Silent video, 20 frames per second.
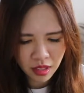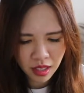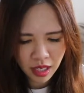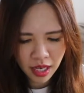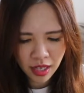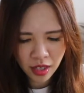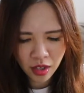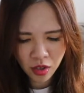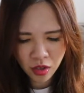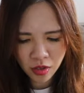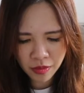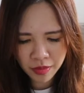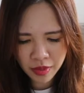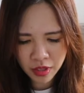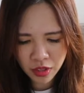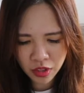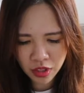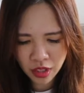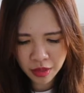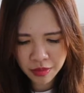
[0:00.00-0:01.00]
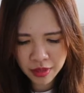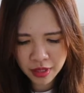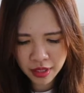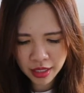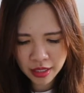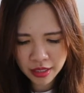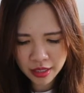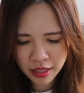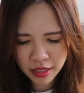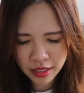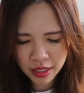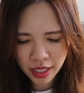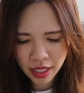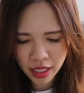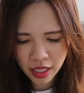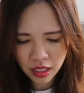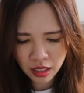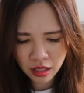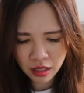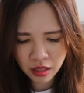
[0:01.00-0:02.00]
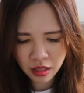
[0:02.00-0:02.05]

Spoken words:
I hope the shape stays intact.